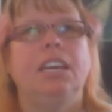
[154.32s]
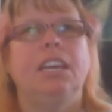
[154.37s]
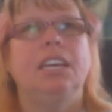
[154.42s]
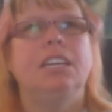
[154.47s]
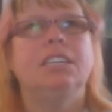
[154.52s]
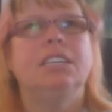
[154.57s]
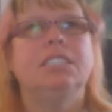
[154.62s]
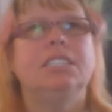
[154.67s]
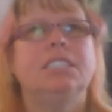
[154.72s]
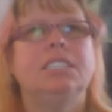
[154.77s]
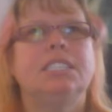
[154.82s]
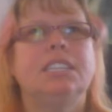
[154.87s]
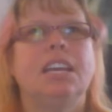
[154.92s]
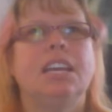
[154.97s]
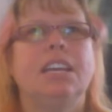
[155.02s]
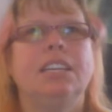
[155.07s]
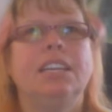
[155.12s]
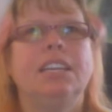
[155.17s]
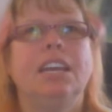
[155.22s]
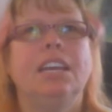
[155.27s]
is
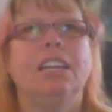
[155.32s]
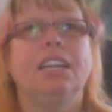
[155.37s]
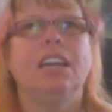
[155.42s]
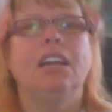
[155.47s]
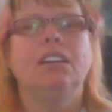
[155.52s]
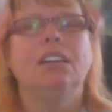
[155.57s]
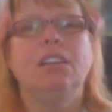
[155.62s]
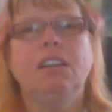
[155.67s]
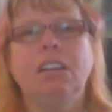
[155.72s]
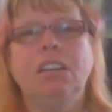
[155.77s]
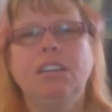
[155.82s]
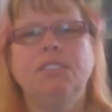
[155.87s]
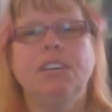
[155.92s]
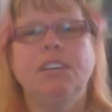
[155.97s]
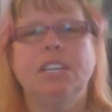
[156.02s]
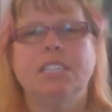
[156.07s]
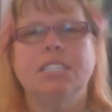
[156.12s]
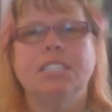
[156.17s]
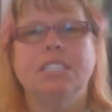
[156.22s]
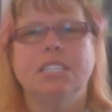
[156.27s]
that a lot of
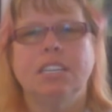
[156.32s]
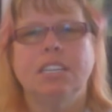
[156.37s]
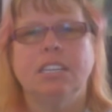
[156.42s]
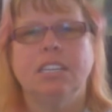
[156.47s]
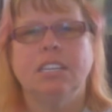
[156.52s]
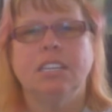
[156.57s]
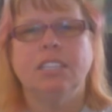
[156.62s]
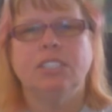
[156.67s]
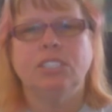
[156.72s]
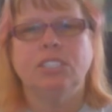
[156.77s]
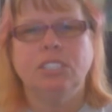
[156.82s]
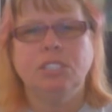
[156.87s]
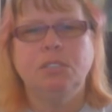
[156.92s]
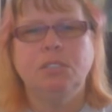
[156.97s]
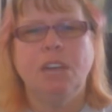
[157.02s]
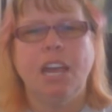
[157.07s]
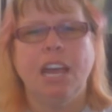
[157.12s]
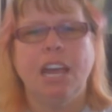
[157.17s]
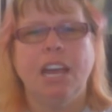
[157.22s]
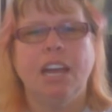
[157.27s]
us
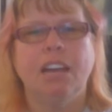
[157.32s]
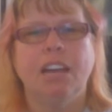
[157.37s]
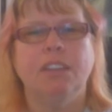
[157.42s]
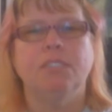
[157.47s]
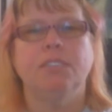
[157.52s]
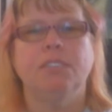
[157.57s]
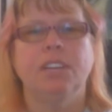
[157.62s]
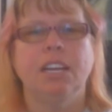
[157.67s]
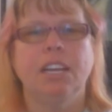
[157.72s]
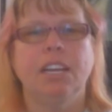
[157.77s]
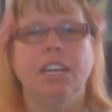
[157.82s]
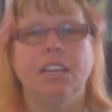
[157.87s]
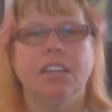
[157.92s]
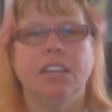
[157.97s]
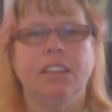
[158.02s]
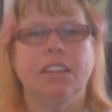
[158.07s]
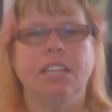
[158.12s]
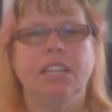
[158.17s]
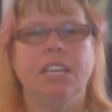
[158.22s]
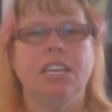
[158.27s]
do have
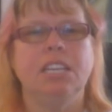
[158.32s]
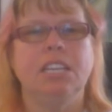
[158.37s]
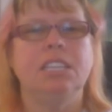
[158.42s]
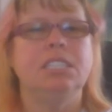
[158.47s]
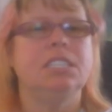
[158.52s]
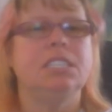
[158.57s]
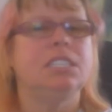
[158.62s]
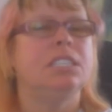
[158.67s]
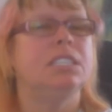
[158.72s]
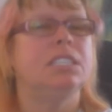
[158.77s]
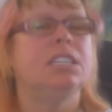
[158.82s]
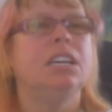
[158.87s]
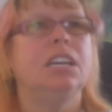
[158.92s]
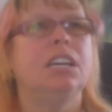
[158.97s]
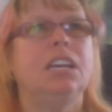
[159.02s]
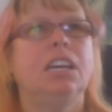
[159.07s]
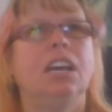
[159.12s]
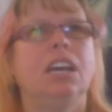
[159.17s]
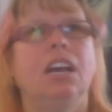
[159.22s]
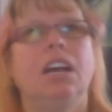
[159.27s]
these
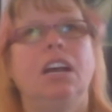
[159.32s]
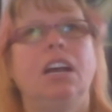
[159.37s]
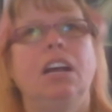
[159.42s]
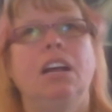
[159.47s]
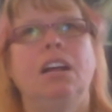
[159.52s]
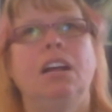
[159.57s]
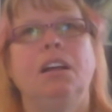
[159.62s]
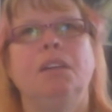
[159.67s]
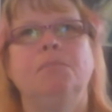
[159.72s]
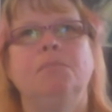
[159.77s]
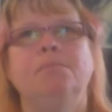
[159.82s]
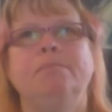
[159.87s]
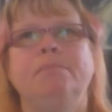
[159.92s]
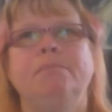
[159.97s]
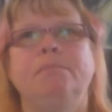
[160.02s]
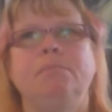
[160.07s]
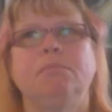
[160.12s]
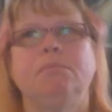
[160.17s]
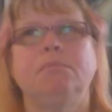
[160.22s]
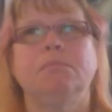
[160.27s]

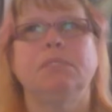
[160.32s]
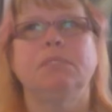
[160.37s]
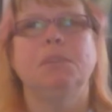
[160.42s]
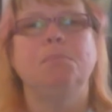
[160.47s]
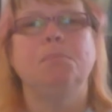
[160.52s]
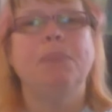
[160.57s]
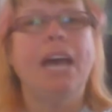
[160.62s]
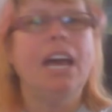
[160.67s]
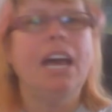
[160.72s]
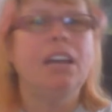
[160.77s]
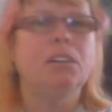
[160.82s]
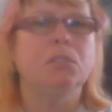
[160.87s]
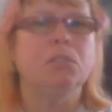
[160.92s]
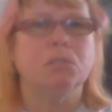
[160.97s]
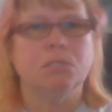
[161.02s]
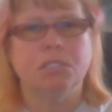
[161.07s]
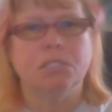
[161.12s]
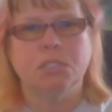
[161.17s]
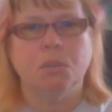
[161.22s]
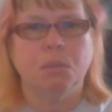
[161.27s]

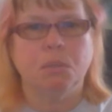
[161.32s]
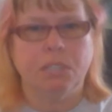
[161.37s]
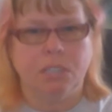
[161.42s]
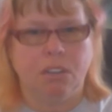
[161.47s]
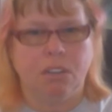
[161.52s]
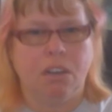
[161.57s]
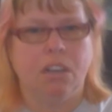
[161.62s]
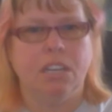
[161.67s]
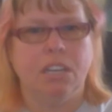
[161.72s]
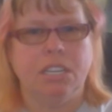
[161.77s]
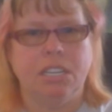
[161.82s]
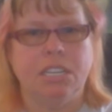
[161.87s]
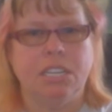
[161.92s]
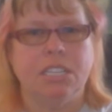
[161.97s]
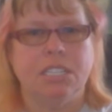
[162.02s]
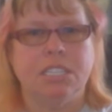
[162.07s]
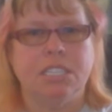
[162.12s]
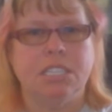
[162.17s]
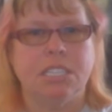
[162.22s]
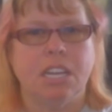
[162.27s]
battles going on
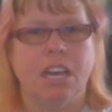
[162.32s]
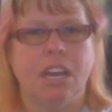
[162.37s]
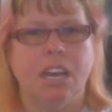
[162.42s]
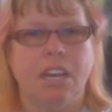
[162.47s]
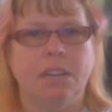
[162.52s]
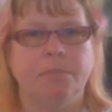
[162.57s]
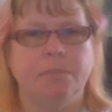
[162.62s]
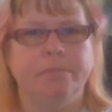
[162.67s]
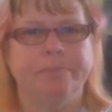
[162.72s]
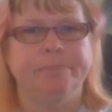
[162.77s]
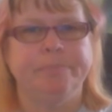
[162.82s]
inside.